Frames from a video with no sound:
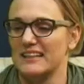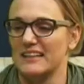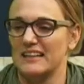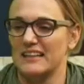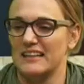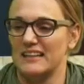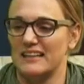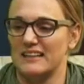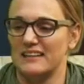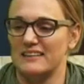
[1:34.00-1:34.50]

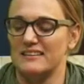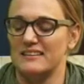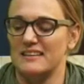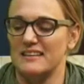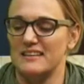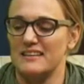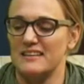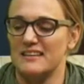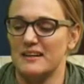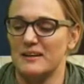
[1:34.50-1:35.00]
And I
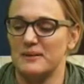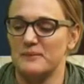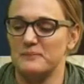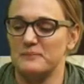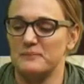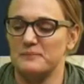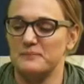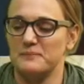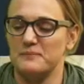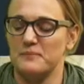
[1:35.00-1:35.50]
think
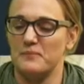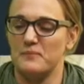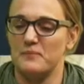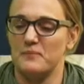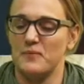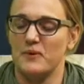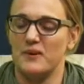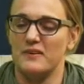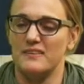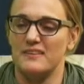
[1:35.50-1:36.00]

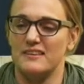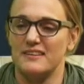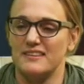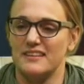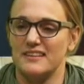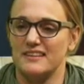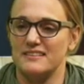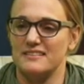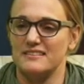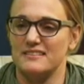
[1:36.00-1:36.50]
one of the
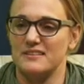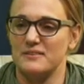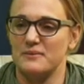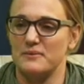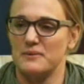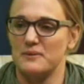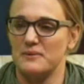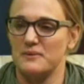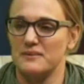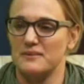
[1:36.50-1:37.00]
things that
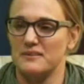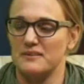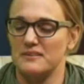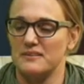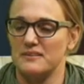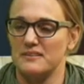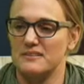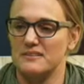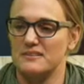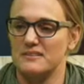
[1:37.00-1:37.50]

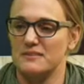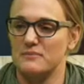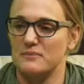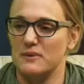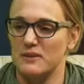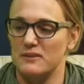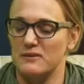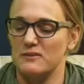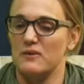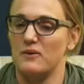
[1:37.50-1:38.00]

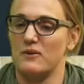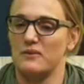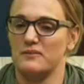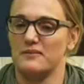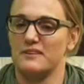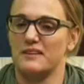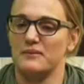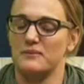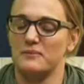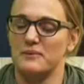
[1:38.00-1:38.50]
we
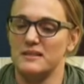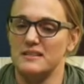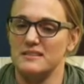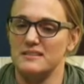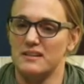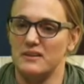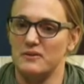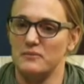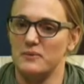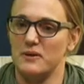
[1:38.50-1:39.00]
thought that we'd
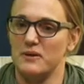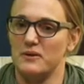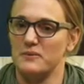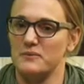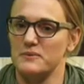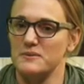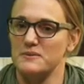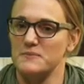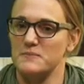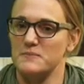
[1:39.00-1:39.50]
done well
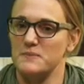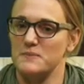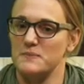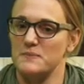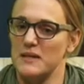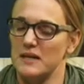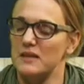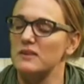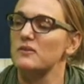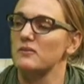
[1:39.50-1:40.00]
was
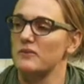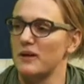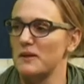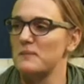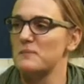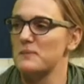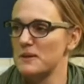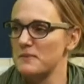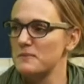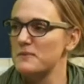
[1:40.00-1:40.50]
pick the
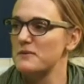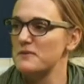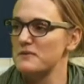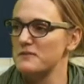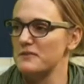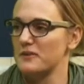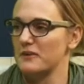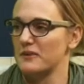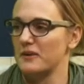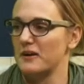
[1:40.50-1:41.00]
right people
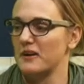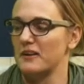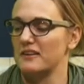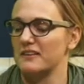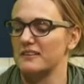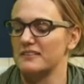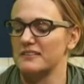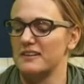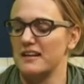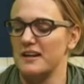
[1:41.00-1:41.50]
for
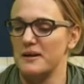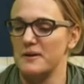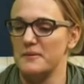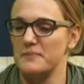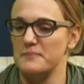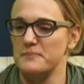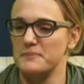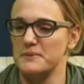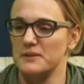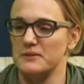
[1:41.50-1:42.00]
our
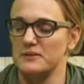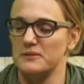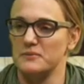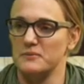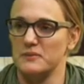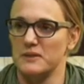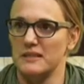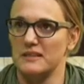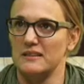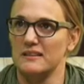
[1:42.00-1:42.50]
build.
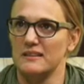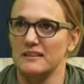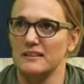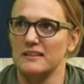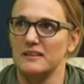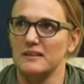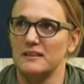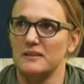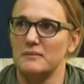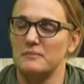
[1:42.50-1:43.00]
We
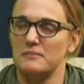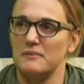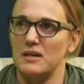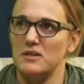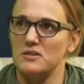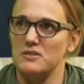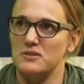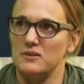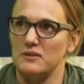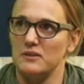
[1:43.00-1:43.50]

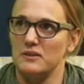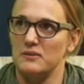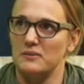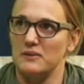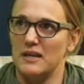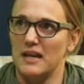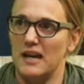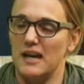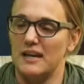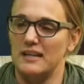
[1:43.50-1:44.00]
made sure that
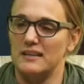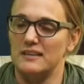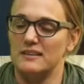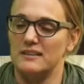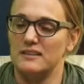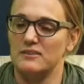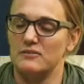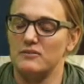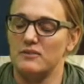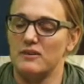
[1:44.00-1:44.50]
we had
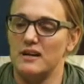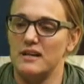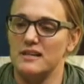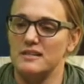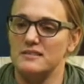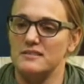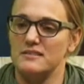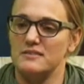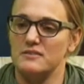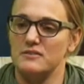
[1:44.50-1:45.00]
the
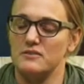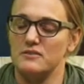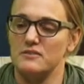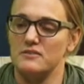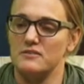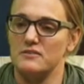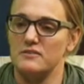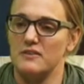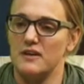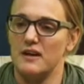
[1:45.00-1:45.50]
right sort
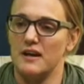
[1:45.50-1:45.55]
of